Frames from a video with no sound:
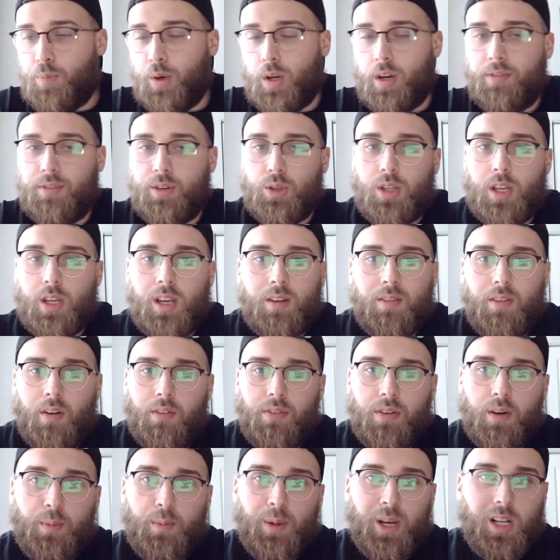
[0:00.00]
But if you think of
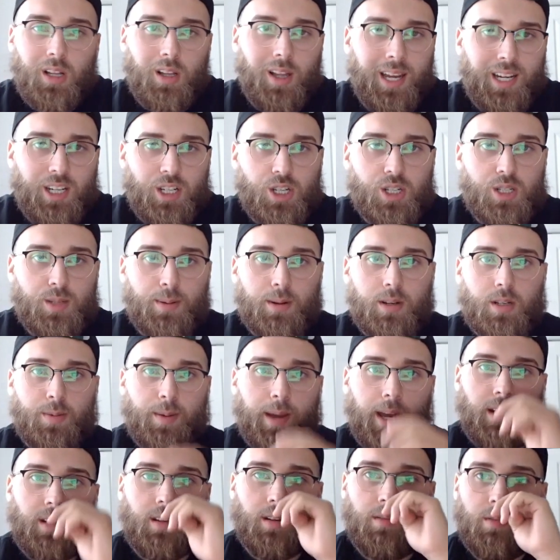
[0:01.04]
it from a collector's
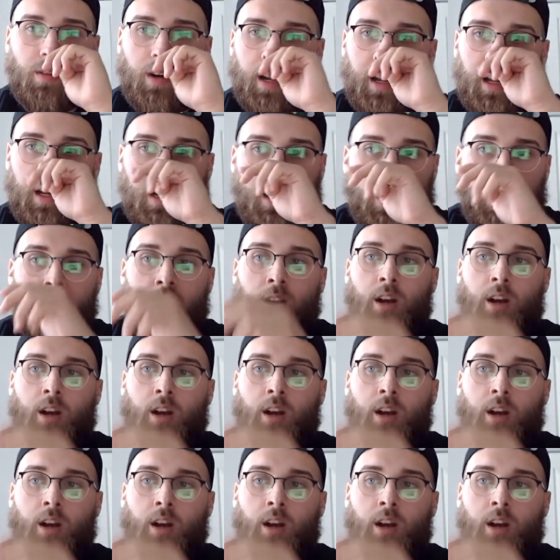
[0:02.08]
perspective, right,